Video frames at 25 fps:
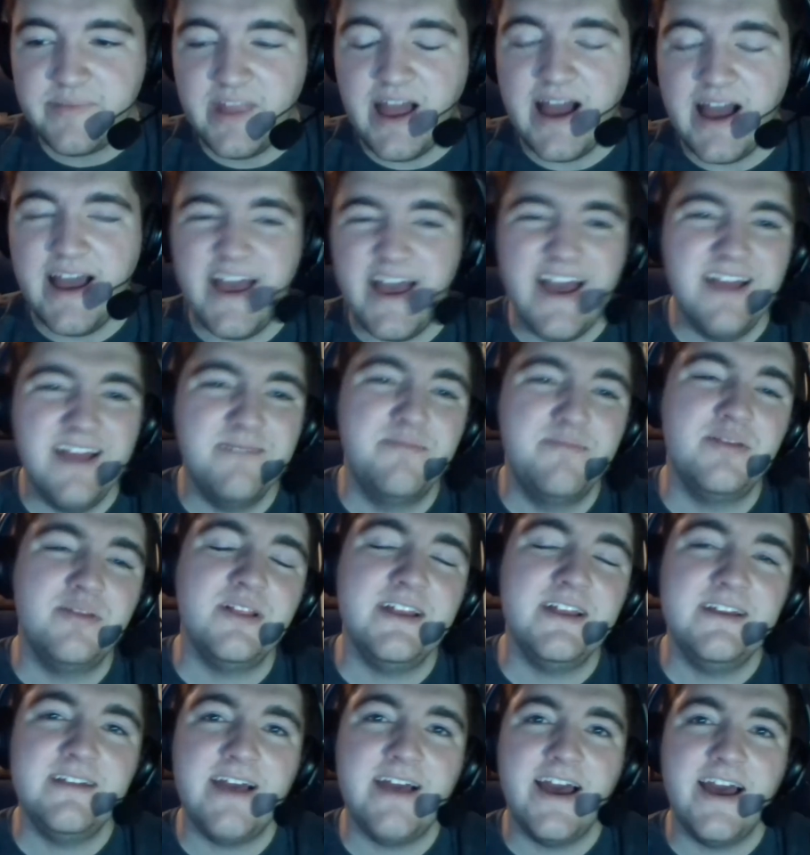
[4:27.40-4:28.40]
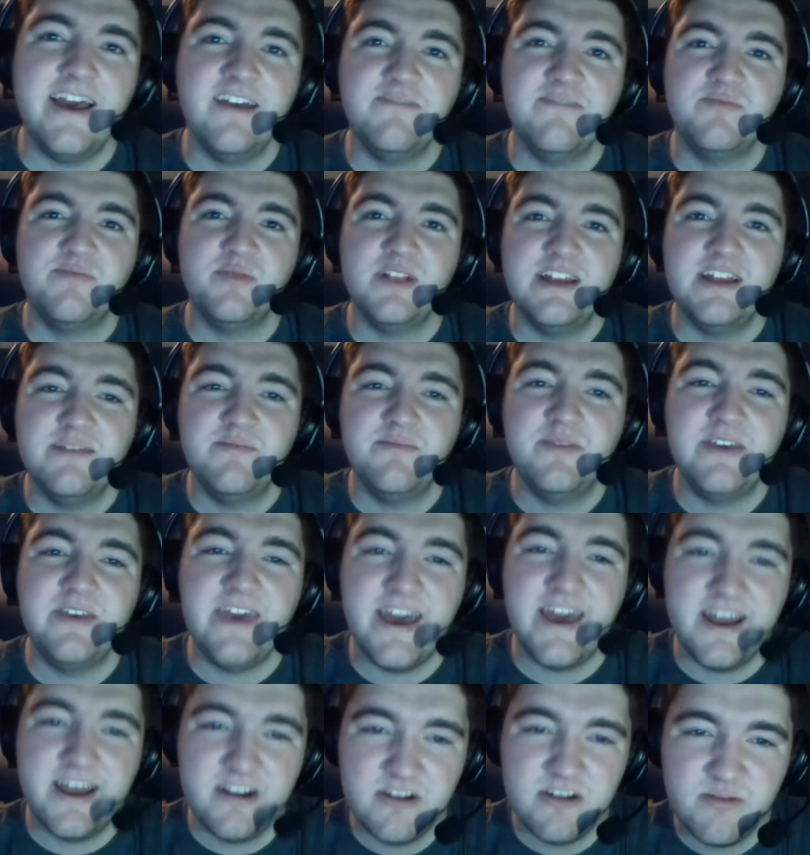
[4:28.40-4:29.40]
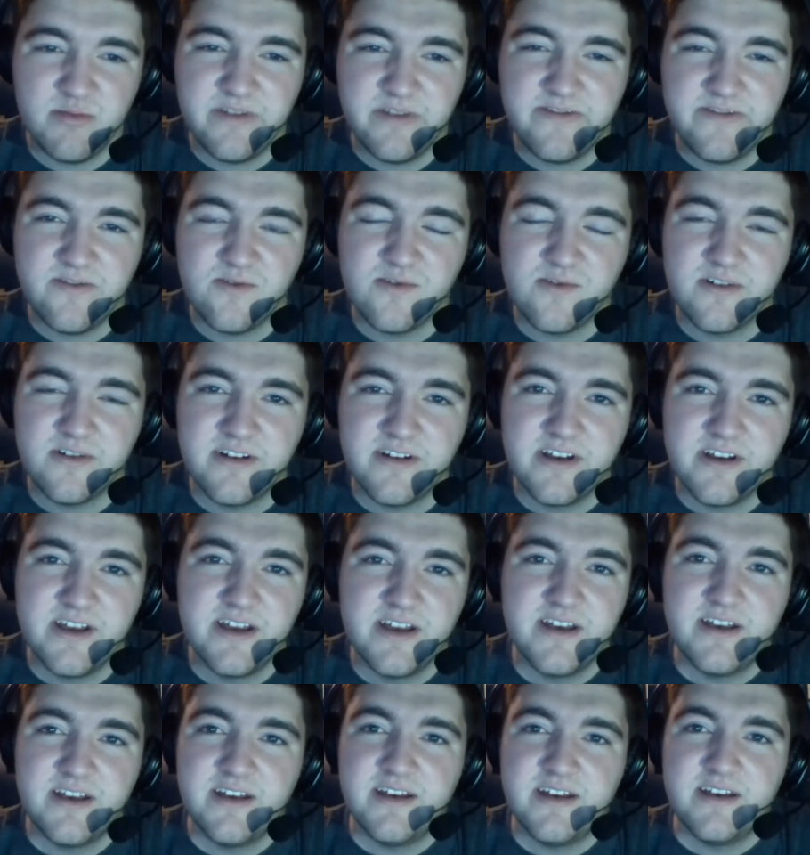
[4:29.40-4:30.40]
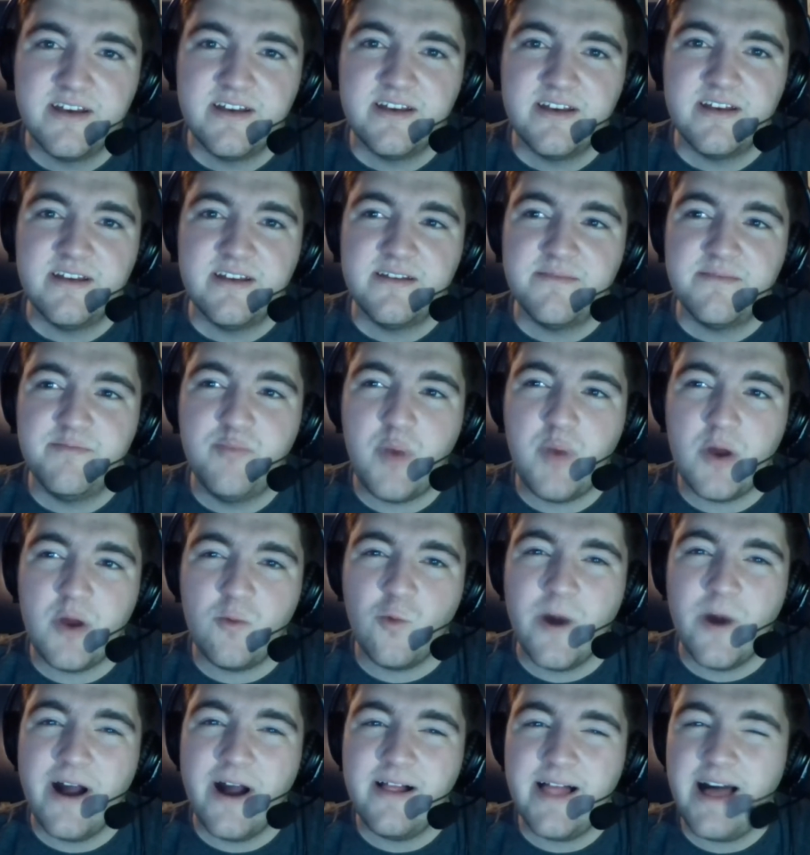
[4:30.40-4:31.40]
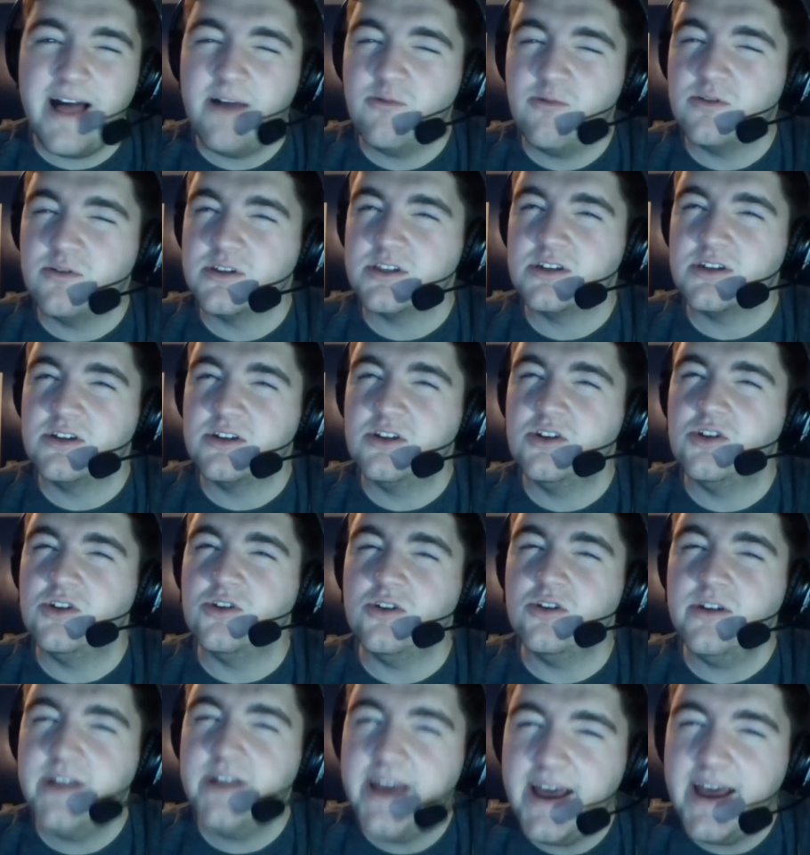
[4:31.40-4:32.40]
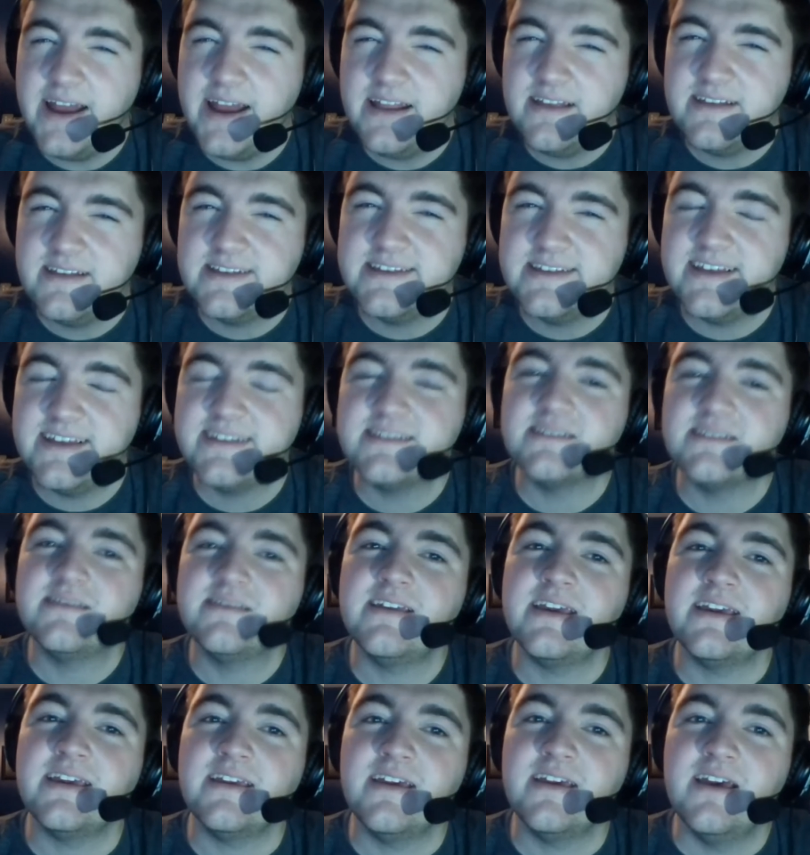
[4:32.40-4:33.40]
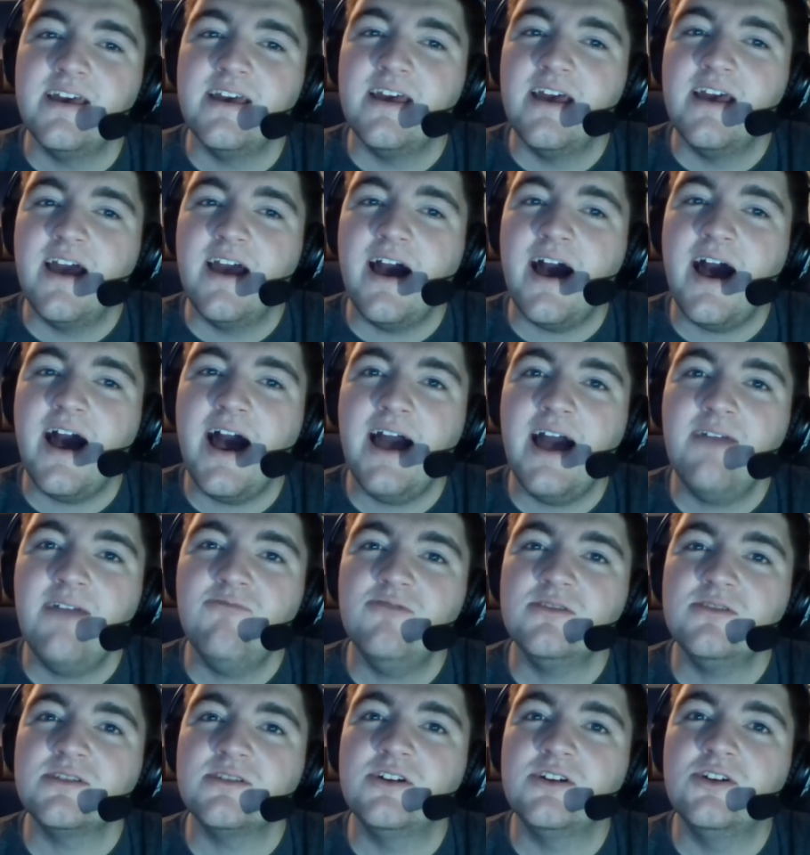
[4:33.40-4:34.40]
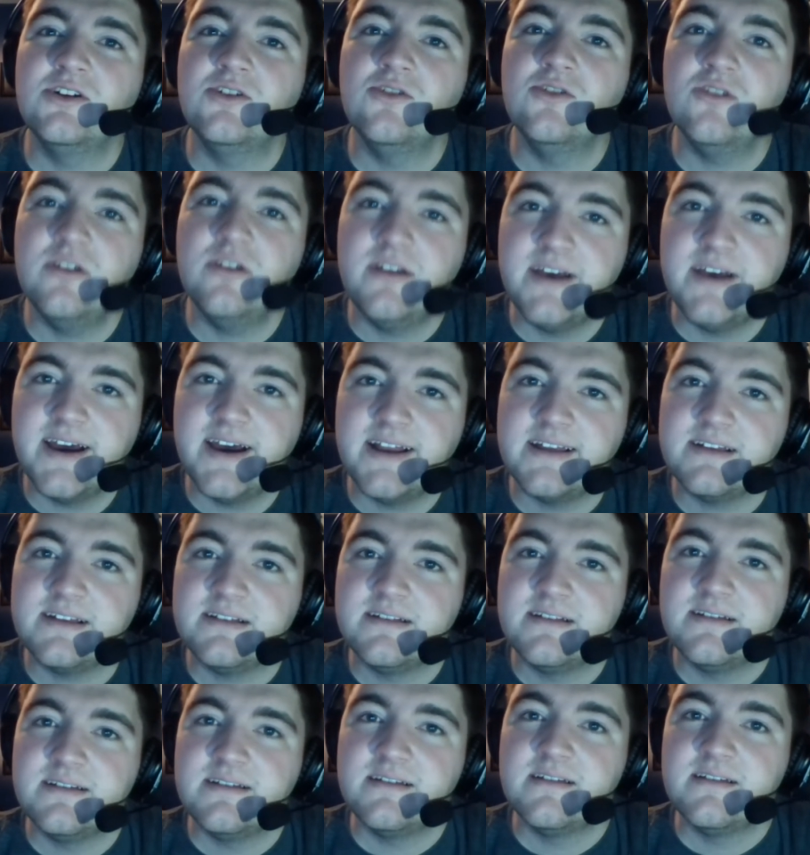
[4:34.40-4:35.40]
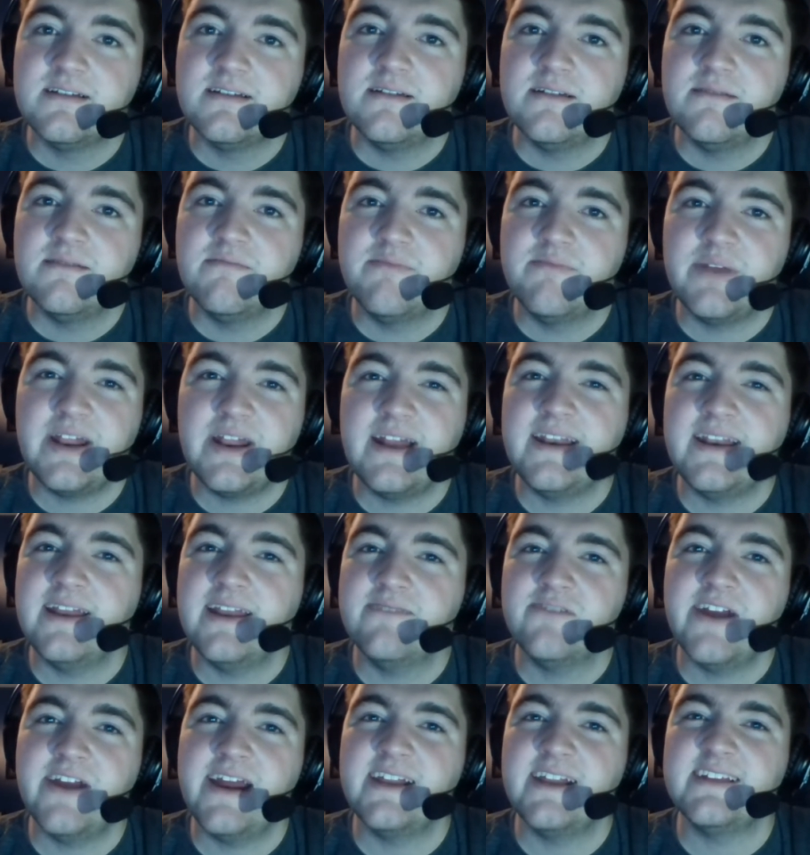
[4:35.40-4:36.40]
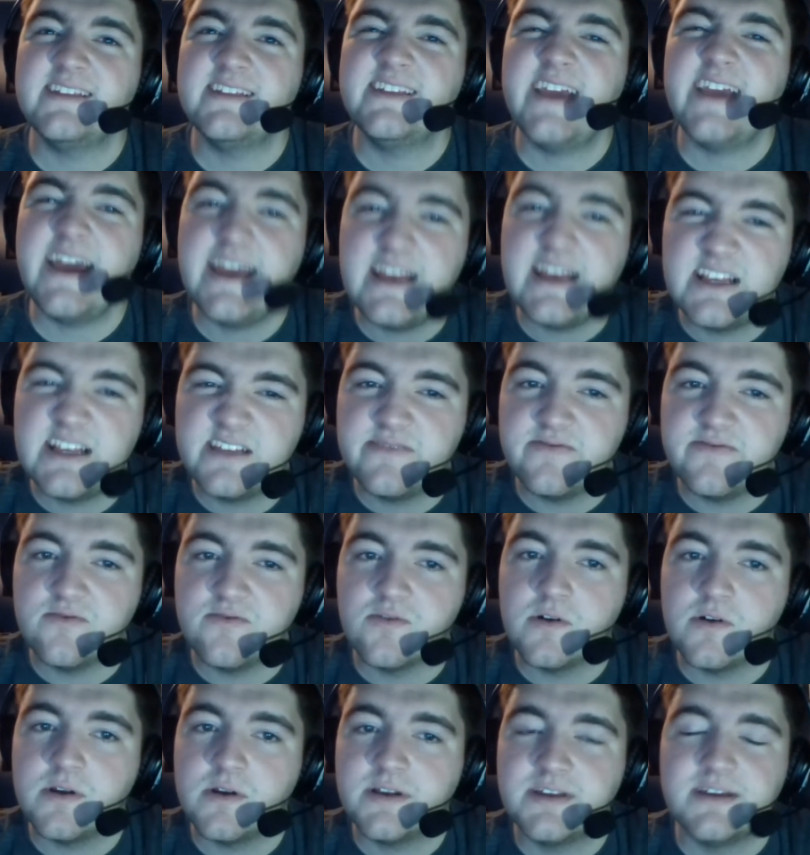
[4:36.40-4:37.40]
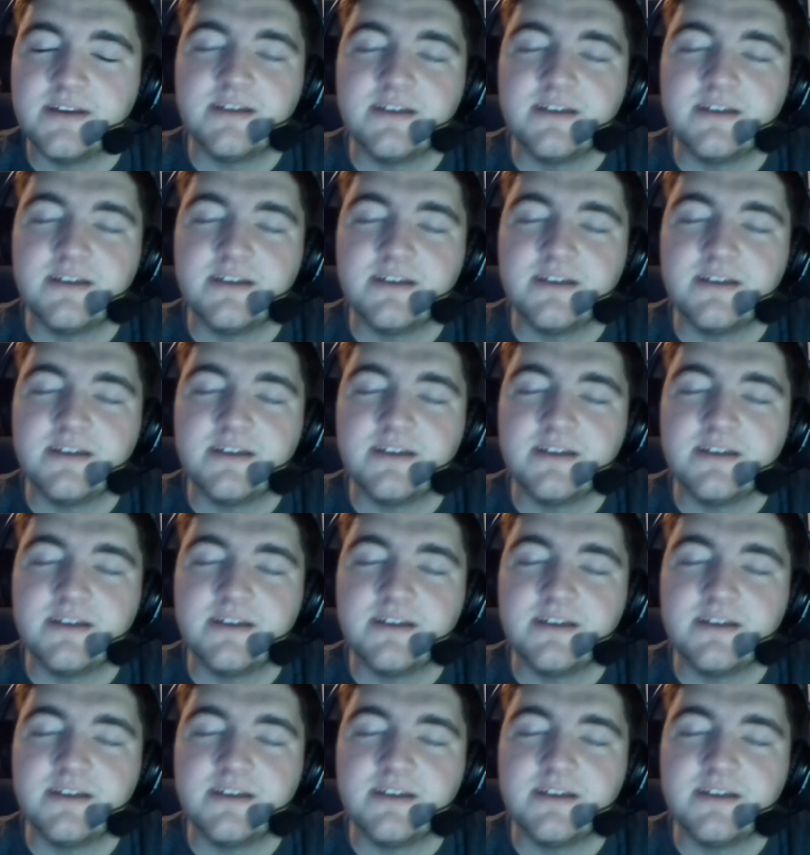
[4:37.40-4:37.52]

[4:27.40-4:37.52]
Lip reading: have played piano before, but while I was good at it, see, that's the thing. I was good at it, but I never had a taste for it.